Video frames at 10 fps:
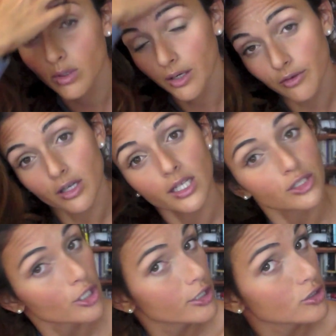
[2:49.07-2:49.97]
Whatever,
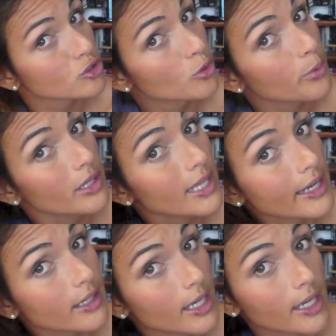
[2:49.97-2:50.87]
it turned super
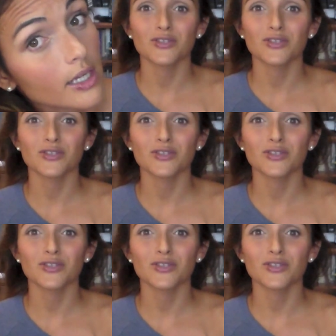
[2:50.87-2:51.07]
light again.